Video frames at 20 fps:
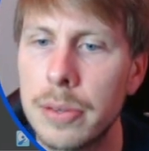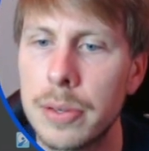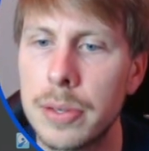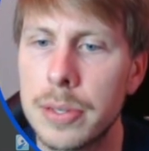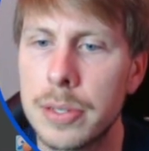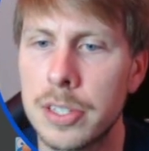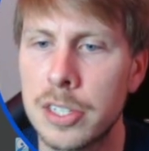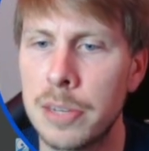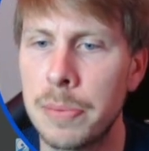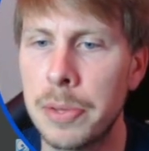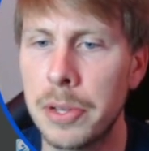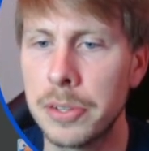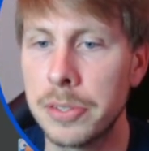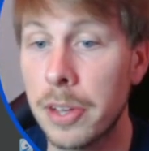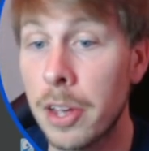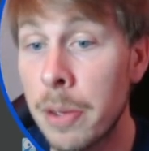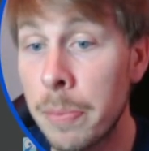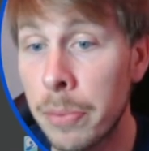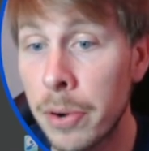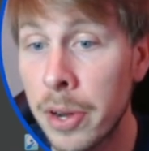similar
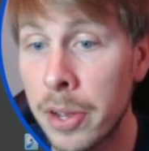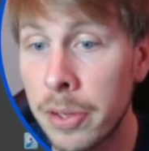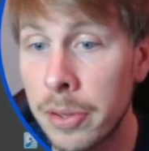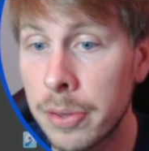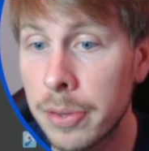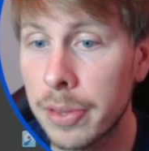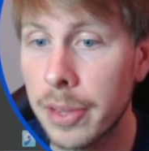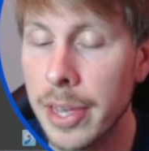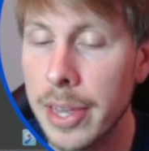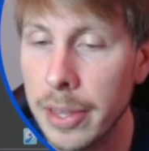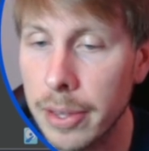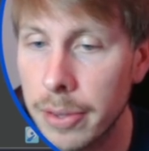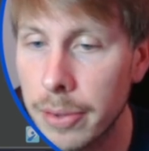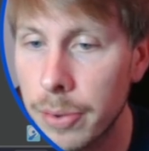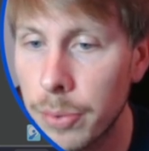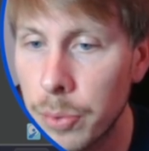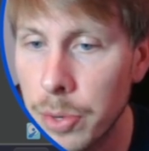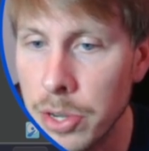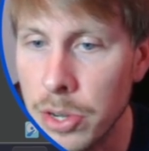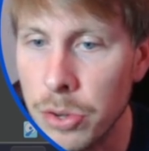to Umbrel, like
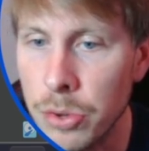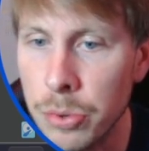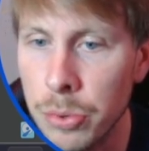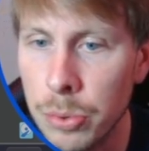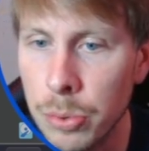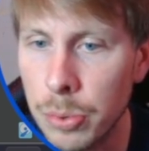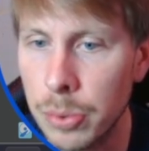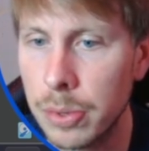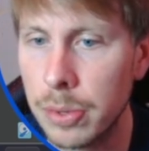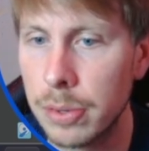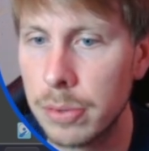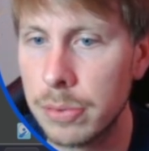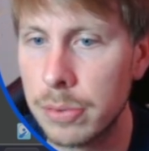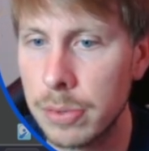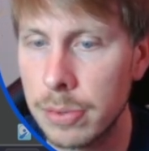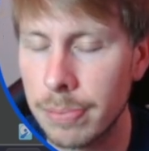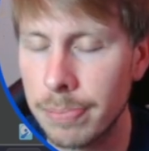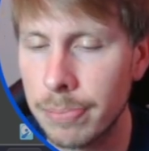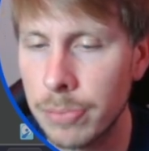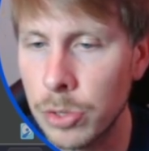when you
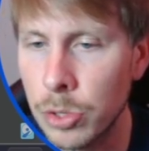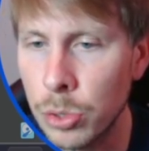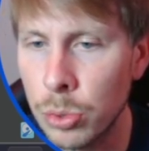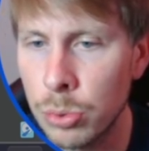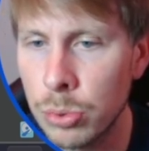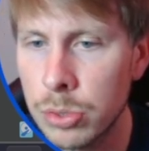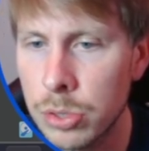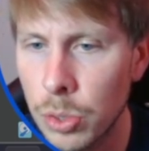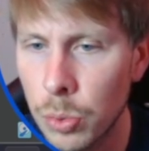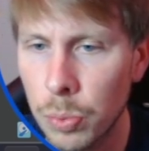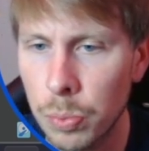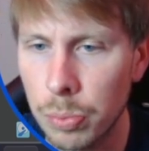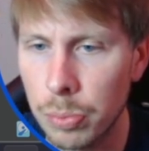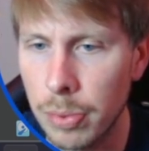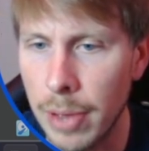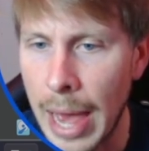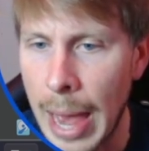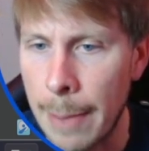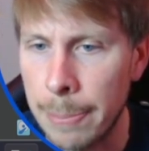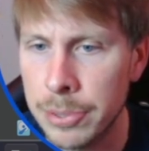use the
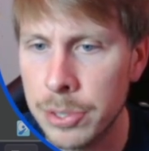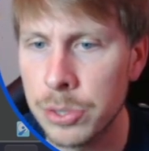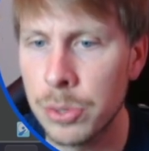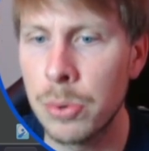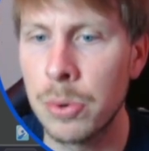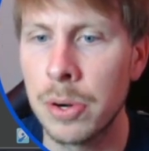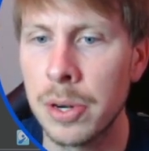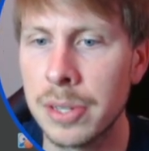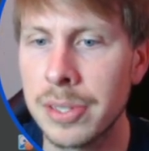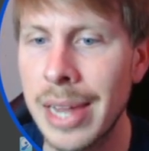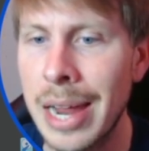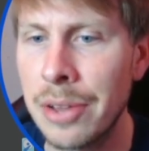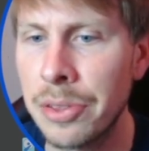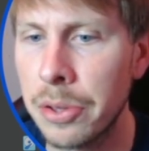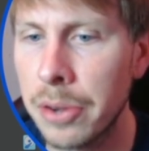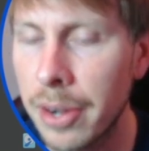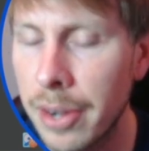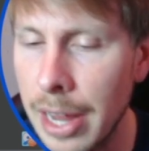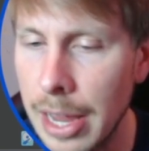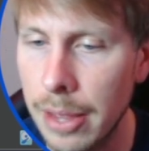app store to
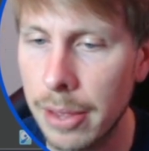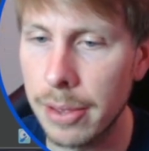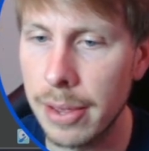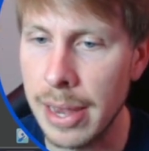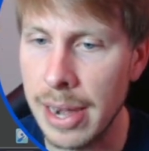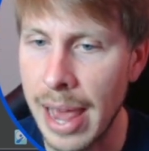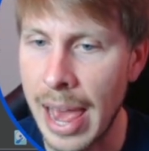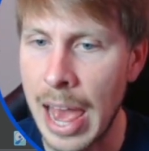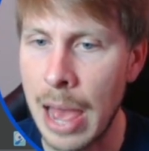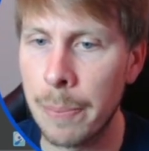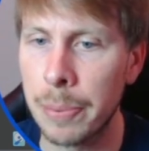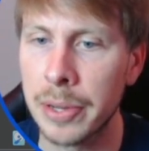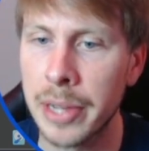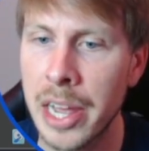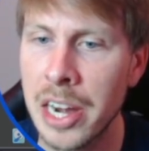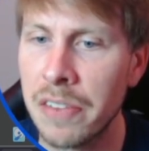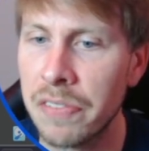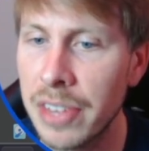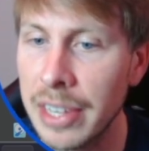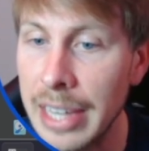download an, an app
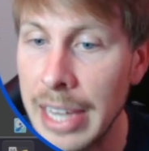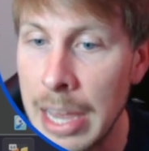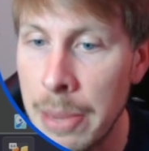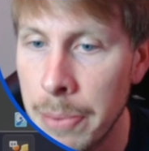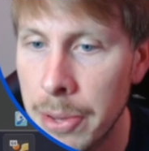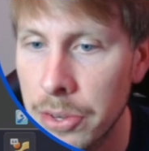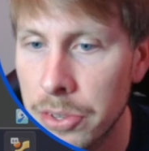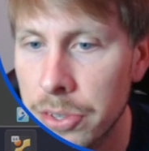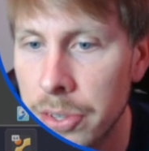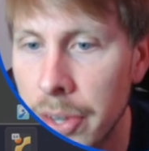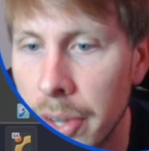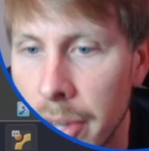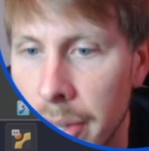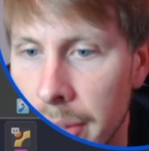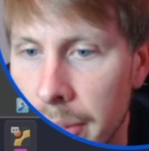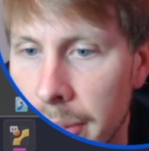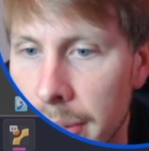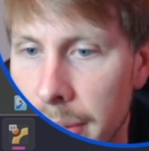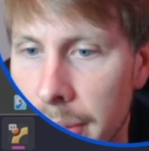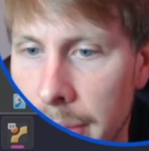kind of like Immich,
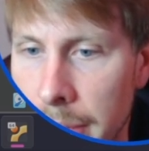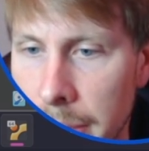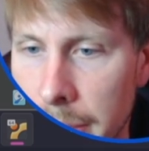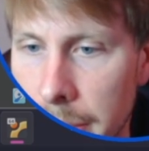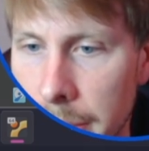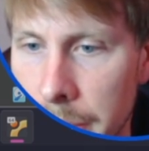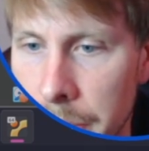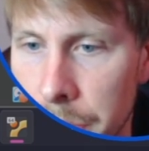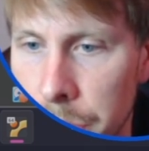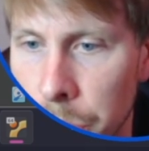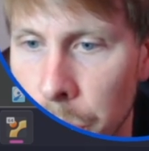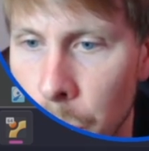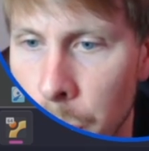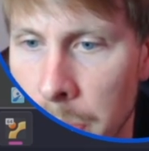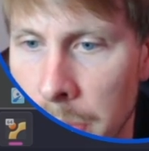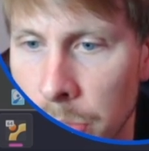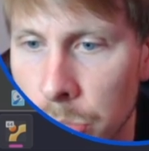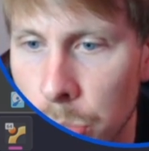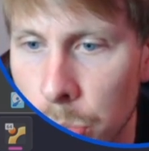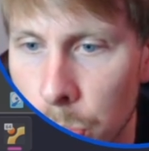it is
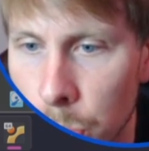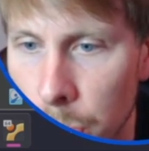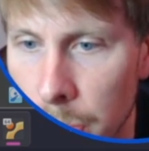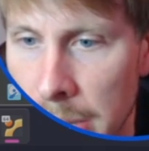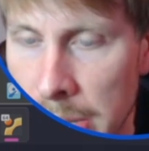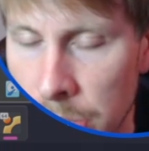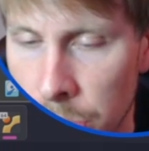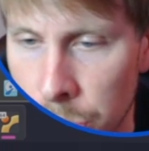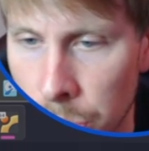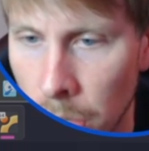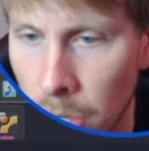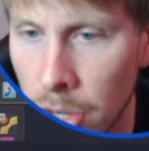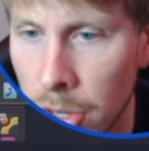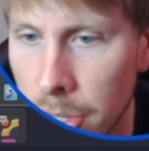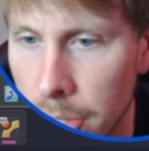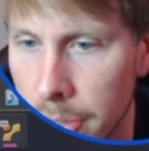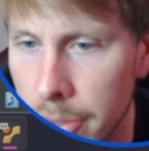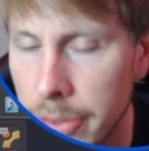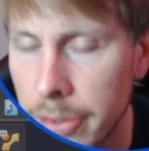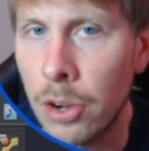going to
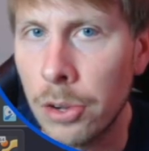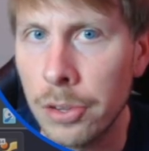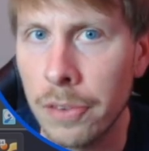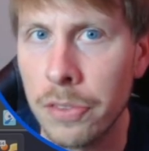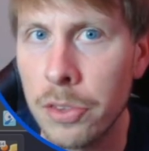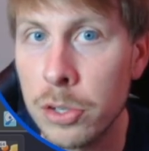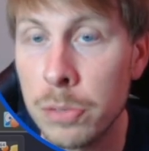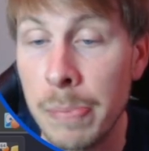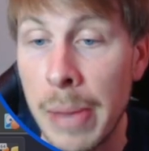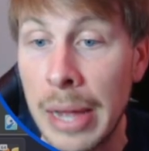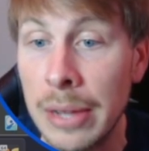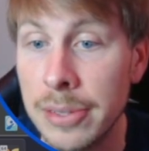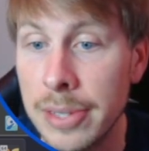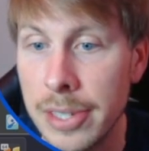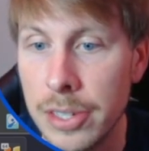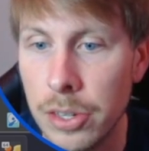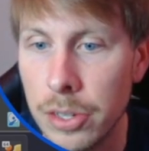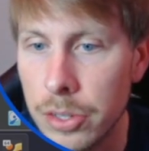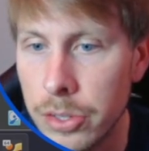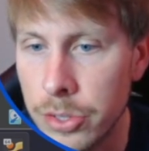install all of those
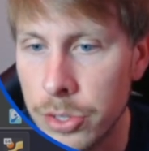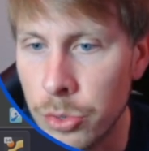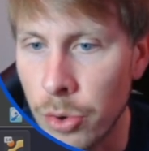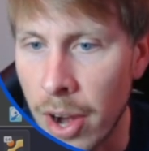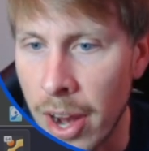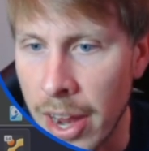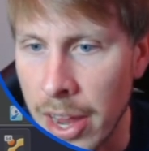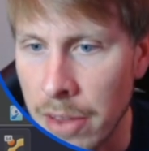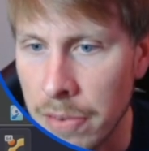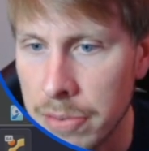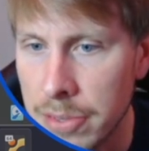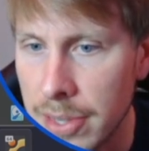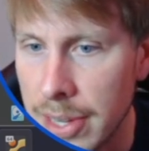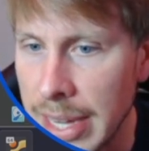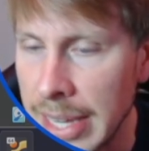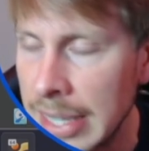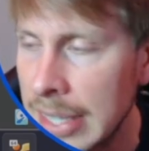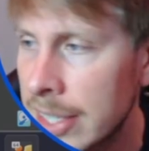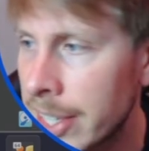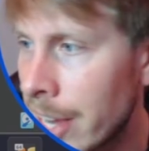mounted drives
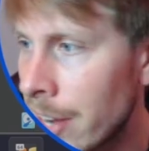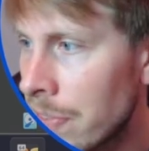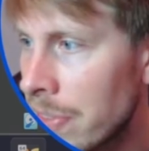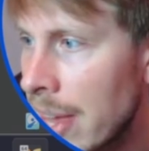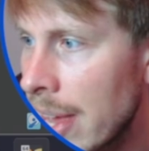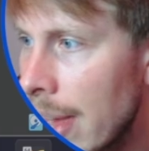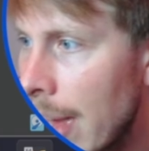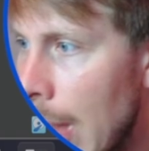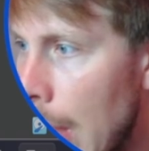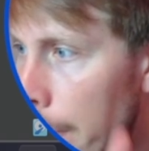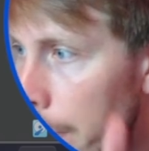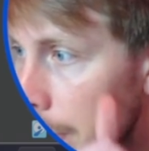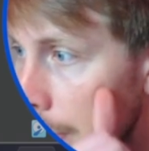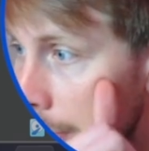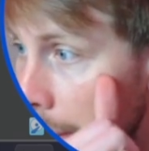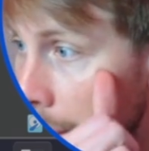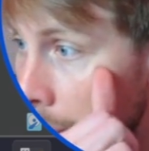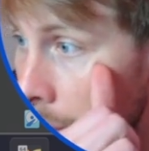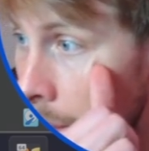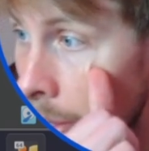inside of that app
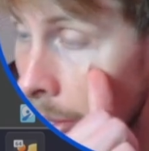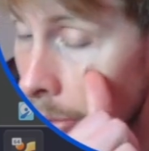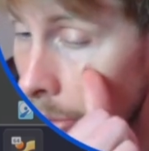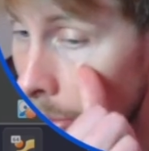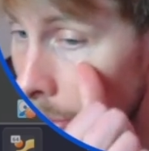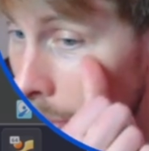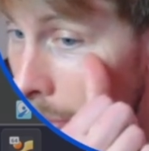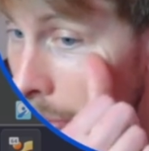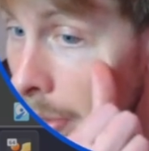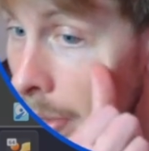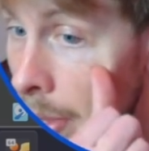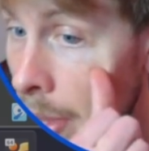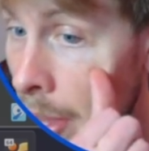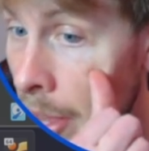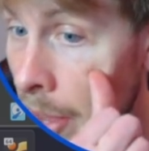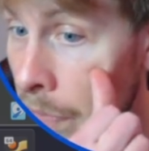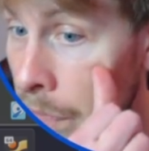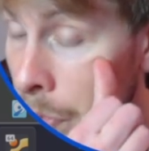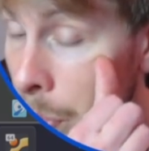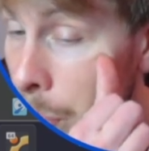data
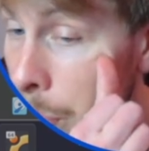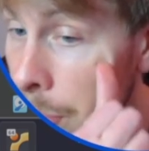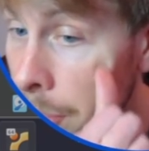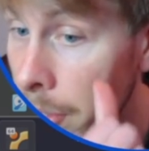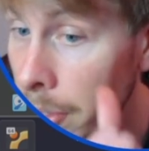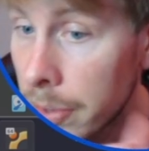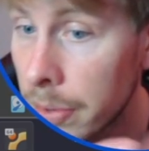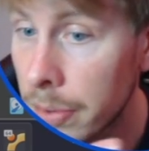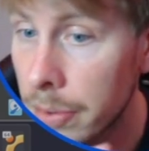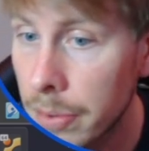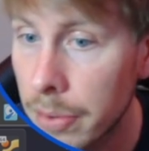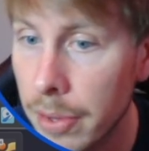uh, folder.